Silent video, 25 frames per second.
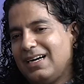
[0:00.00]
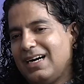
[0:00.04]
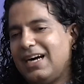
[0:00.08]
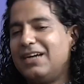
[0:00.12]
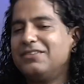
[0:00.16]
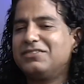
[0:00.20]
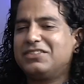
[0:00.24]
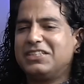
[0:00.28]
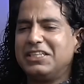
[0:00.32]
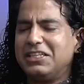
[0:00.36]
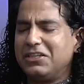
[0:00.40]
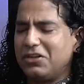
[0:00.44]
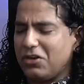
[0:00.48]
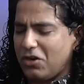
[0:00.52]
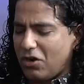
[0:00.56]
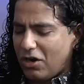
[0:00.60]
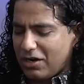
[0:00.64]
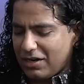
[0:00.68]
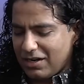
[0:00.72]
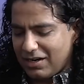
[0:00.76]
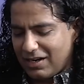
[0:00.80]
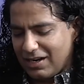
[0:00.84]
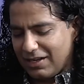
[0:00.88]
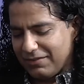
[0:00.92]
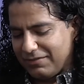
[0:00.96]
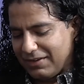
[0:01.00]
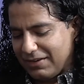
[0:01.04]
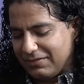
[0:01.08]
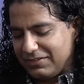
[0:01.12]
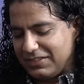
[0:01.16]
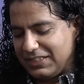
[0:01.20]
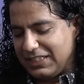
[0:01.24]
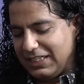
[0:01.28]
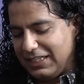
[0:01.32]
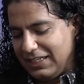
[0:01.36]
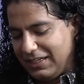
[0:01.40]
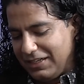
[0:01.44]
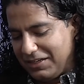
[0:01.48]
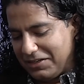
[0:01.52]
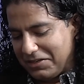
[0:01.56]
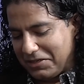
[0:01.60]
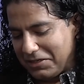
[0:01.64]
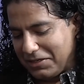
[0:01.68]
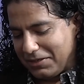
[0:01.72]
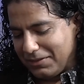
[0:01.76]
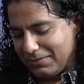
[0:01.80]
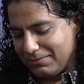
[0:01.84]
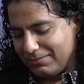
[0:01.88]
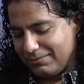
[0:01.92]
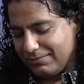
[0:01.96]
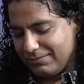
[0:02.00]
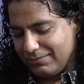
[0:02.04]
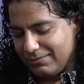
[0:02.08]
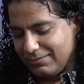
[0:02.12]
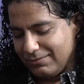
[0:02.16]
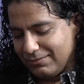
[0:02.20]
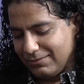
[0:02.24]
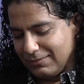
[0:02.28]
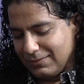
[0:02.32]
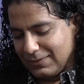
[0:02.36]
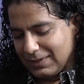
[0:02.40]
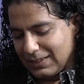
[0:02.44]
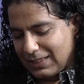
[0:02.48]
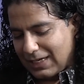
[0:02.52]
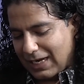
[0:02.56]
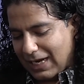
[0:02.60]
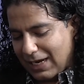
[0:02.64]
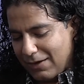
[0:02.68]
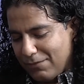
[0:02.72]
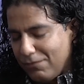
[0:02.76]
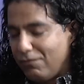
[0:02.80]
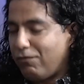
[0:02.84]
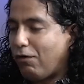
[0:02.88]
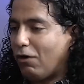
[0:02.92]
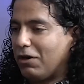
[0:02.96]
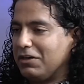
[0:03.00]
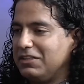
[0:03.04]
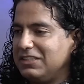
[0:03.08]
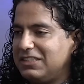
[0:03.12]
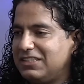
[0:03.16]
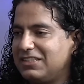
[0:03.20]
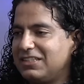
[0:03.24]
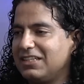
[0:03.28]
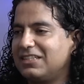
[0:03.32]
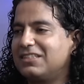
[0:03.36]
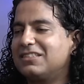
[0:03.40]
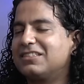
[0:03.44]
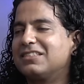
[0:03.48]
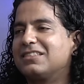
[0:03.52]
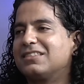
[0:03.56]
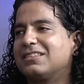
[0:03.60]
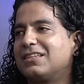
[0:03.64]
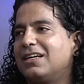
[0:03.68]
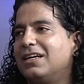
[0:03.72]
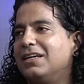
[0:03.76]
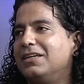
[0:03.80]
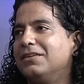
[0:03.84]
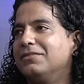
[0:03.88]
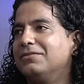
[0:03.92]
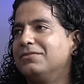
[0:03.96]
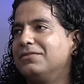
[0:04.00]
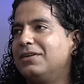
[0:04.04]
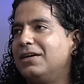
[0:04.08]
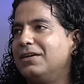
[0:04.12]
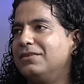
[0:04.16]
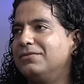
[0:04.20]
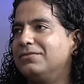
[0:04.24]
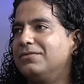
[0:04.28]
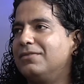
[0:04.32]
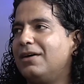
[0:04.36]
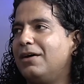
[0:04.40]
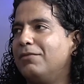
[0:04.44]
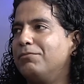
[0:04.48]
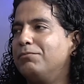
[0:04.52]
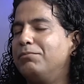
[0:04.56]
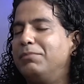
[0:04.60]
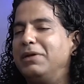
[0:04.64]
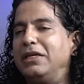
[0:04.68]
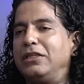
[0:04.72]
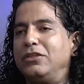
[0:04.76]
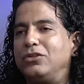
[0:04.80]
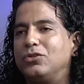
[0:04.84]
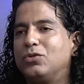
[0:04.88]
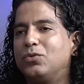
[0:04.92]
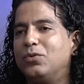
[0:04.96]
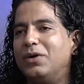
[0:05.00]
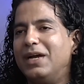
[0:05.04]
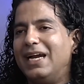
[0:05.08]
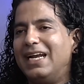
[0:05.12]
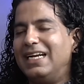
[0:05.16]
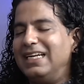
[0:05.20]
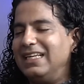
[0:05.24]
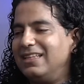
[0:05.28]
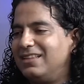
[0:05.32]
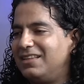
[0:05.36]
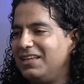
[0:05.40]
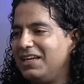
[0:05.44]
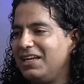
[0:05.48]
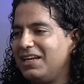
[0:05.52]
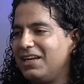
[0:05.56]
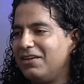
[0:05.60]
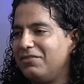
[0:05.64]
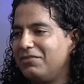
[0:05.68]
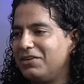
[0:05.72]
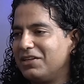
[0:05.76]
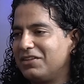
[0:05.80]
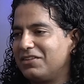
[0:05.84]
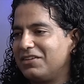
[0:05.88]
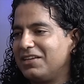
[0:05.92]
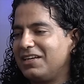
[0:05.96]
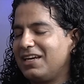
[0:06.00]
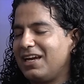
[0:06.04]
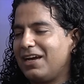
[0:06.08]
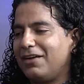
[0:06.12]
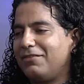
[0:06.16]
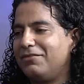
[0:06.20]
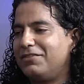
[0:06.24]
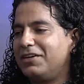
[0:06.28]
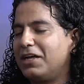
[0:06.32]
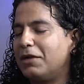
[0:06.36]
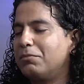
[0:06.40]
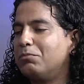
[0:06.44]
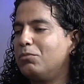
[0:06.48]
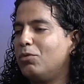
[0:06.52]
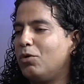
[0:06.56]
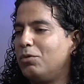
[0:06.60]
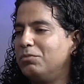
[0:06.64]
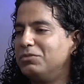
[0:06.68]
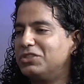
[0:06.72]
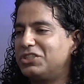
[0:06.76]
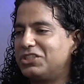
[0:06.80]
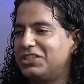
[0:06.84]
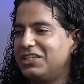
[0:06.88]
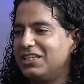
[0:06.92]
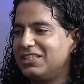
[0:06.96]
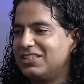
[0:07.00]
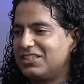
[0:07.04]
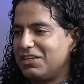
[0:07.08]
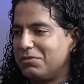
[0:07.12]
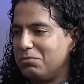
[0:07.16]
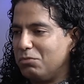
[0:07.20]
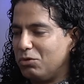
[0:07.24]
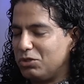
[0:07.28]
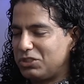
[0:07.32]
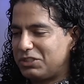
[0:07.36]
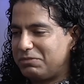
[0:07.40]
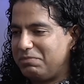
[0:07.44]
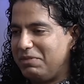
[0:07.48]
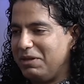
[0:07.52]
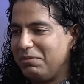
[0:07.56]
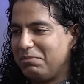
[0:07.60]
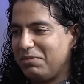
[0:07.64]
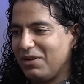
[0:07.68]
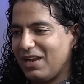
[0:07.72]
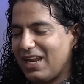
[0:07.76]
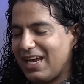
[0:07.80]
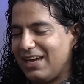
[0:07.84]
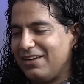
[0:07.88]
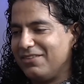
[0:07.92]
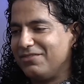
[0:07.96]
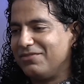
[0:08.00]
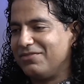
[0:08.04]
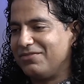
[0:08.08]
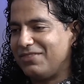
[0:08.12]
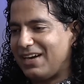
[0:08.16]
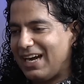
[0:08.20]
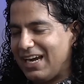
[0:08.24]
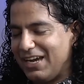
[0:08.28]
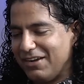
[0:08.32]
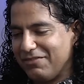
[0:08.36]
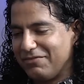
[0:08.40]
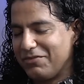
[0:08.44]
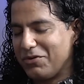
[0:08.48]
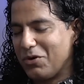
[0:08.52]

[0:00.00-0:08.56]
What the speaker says: I've seen a lot in life. I've seen, I'm 46, I've been through anything and everything. I've done more mistakes than most people I've